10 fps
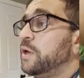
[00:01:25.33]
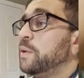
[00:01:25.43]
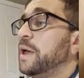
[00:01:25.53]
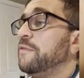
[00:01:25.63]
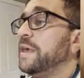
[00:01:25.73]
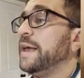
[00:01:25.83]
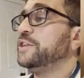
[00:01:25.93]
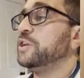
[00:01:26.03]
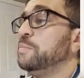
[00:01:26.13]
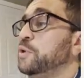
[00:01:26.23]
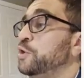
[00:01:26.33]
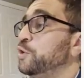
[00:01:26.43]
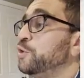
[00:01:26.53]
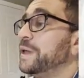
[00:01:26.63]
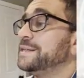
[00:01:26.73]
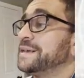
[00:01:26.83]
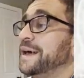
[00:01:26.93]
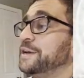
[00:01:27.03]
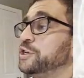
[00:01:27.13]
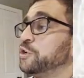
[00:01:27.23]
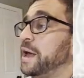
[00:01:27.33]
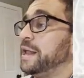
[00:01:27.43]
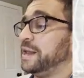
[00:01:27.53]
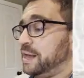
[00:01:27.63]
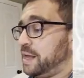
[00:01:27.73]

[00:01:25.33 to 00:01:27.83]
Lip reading: We have the Ancient Mew, that's kind of shredded.